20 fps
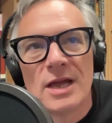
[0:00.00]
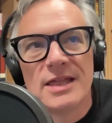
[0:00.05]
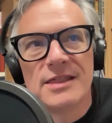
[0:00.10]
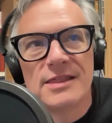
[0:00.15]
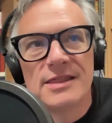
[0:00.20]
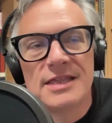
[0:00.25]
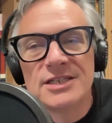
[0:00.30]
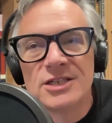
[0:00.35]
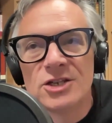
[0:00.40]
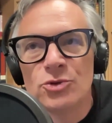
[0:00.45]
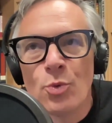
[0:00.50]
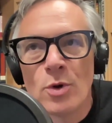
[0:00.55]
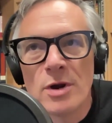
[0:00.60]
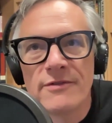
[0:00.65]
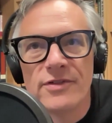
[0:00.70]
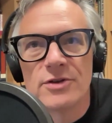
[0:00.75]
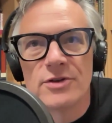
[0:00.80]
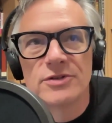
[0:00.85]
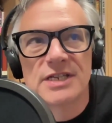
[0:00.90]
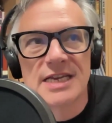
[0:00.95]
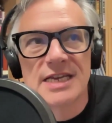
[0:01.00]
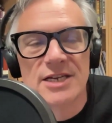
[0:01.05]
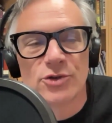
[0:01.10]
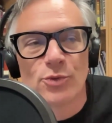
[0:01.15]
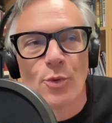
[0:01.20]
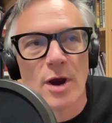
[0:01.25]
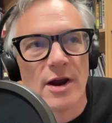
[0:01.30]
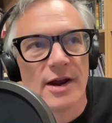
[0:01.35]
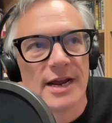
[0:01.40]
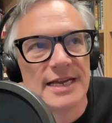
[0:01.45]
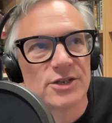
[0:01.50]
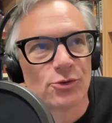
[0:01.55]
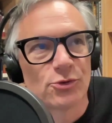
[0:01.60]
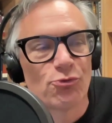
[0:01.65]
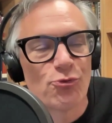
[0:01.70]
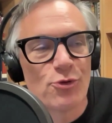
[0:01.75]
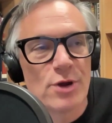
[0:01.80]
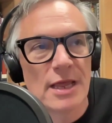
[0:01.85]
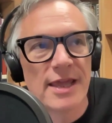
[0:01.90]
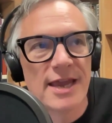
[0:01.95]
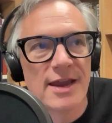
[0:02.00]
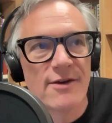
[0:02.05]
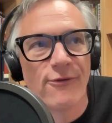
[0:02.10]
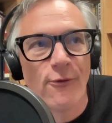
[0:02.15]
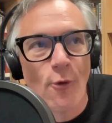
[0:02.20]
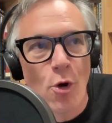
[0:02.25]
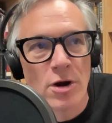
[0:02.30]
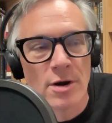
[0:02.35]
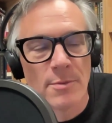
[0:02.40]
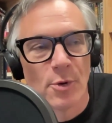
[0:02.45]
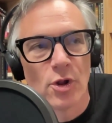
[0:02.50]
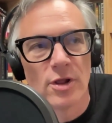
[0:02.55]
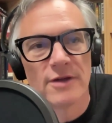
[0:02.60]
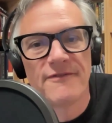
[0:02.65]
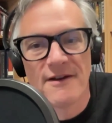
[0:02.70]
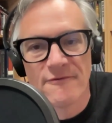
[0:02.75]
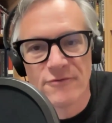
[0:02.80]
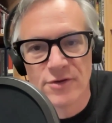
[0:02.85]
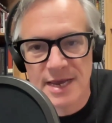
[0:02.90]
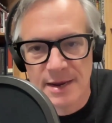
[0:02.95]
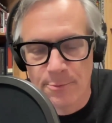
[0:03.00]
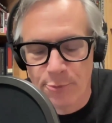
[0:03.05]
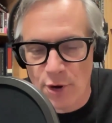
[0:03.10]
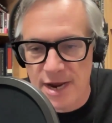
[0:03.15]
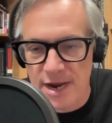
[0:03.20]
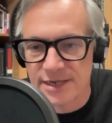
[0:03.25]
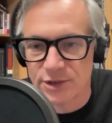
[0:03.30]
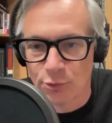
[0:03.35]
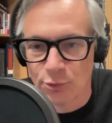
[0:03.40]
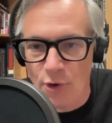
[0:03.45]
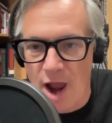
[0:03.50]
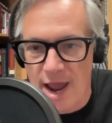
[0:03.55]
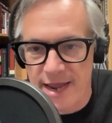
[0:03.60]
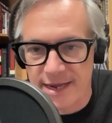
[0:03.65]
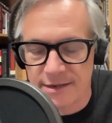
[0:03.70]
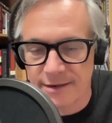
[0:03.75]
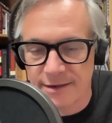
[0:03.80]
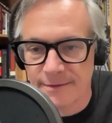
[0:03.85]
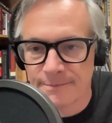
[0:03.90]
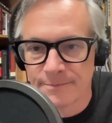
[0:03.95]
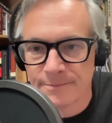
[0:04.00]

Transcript: this is one of those things where it's really affordable if everything breaks right.